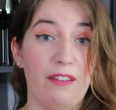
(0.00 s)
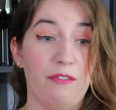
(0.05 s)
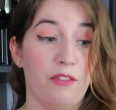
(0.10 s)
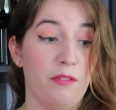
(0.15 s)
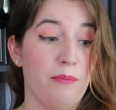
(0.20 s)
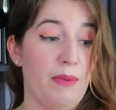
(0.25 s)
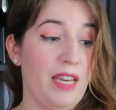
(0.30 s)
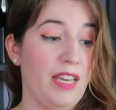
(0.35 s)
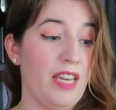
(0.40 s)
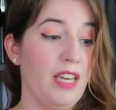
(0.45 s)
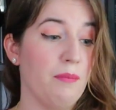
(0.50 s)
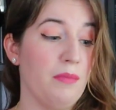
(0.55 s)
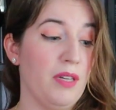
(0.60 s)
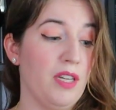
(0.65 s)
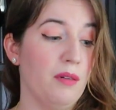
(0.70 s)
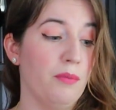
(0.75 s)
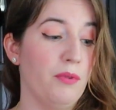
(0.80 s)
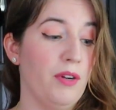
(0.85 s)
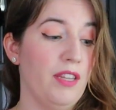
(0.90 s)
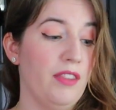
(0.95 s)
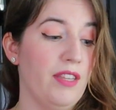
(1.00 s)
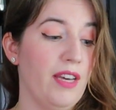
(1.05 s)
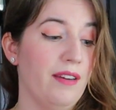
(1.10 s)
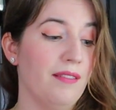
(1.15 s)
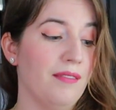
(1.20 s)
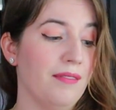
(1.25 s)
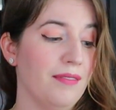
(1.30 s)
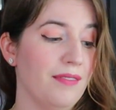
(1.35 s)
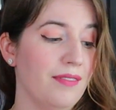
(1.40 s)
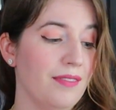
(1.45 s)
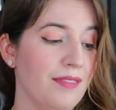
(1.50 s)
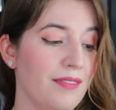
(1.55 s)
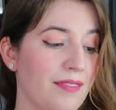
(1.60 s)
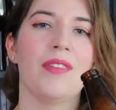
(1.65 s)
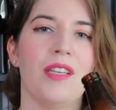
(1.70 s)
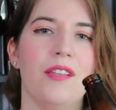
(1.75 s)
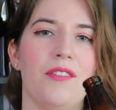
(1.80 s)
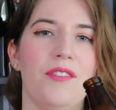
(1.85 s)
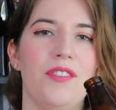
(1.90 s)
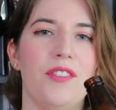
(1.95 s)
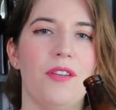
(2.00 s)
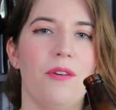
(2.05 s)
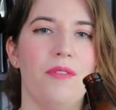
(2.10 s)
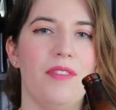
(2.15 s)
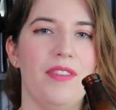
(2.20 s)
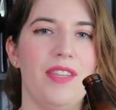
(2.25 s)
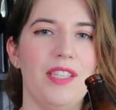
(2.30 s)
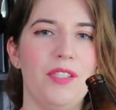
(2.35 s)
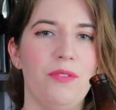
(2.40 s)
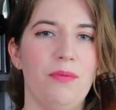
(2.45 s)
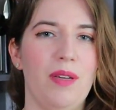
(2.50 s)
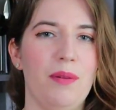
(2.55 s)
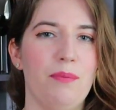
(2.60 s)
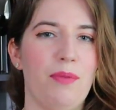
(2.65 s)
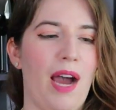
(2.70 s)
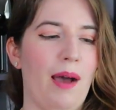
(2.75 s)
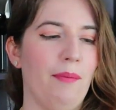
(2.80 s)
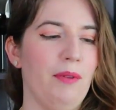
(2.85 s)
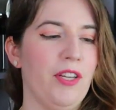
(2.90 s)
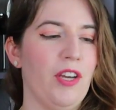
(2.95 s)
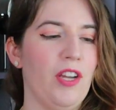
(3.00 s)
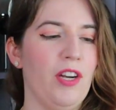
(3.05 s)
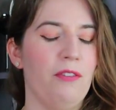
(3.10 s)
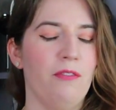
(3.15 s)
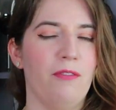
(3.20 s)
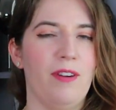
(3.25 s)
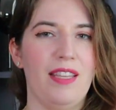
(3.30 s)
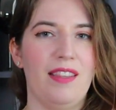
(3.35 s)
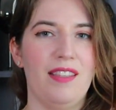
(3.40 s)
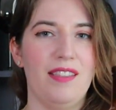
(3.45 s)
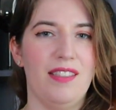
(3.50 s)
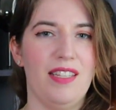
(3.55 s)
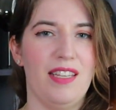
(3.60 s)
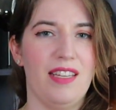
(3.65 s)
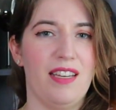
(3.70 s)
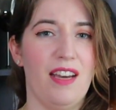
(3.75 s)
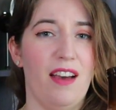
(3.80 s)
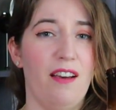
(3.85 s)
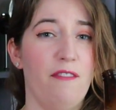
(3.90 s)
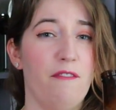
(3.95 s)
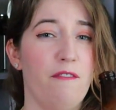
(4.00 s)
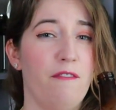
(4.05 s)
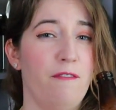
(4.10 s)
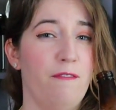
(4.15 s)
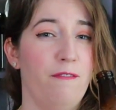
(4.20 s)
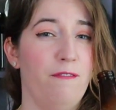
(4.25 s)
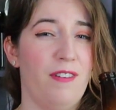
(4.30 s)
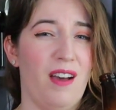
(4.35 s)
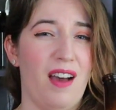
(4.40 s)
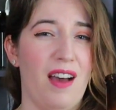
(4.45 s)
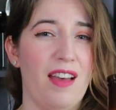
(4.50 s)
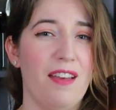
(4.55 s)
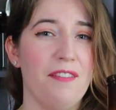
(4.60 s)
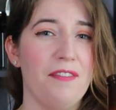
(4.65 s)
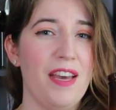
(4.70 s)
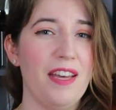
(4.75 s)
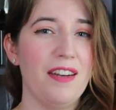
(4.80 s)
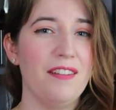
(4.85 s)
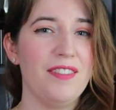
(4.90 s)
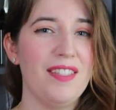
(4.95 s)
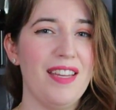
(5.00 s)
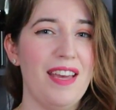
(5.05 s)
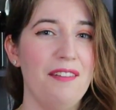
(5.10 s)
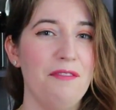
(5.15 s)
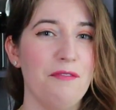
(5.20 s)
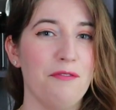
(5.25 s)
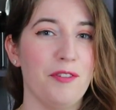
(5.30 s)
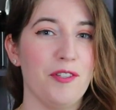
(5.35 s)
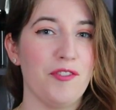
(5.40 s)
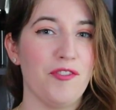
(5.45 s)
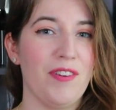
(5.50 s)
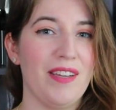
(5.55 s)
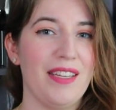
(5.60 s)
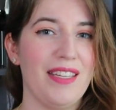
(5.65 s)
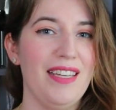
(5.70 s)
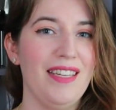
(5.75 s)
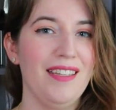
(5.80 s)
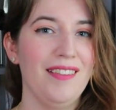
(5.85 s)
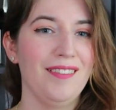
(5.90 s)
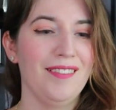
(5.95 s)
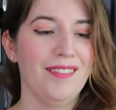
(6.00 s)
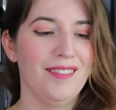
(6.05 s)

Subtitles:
for making beer bread though. So this one, probably going to rate this like a 5 out of 10 for drinking.